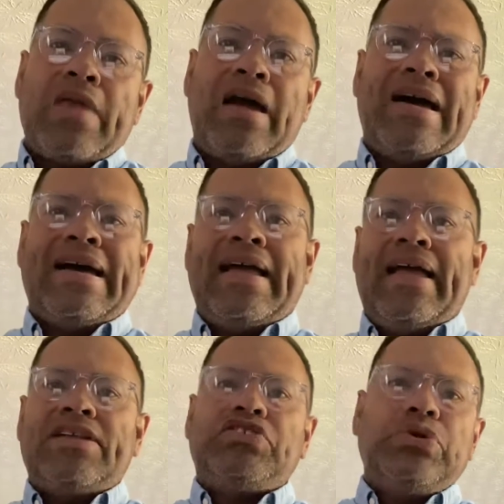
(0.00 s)
Uh,
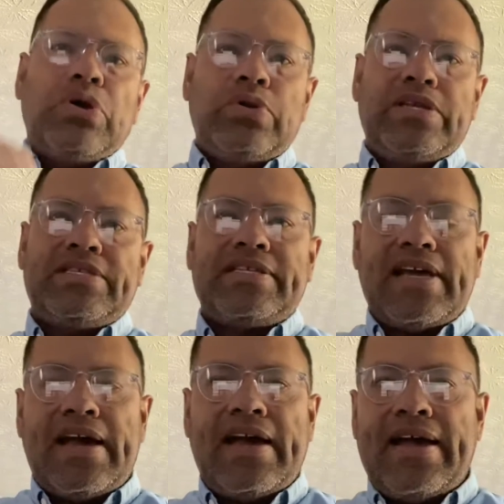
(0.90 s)
as you notice,
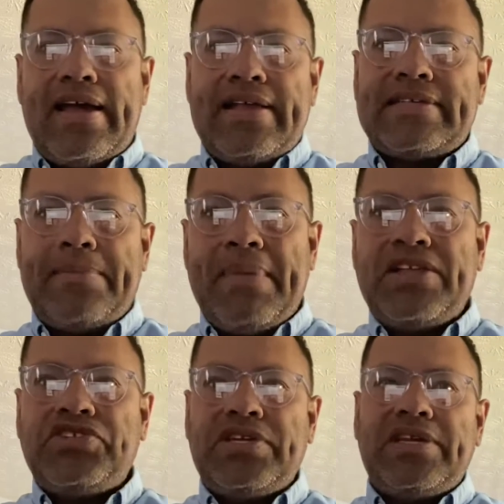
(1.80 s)
uh, as I
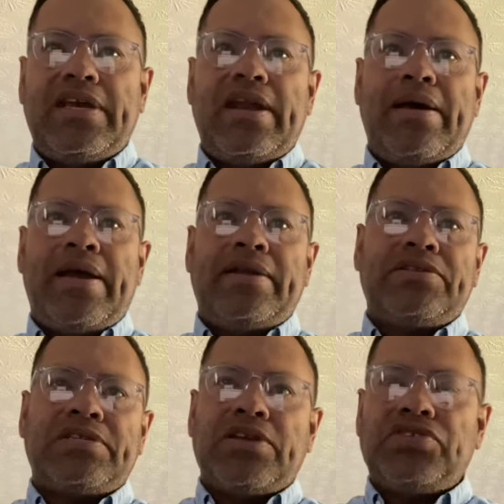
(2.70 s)
mentioned in our
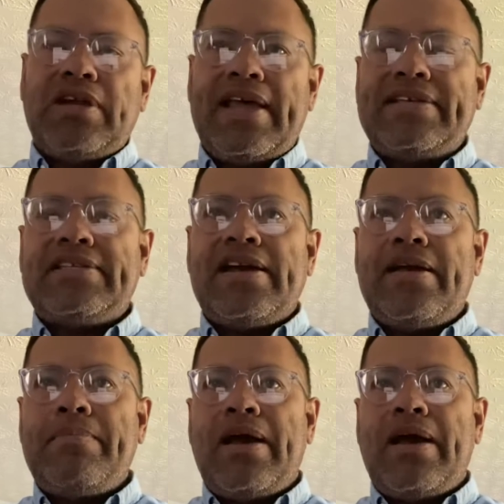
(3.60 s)
discussion last time,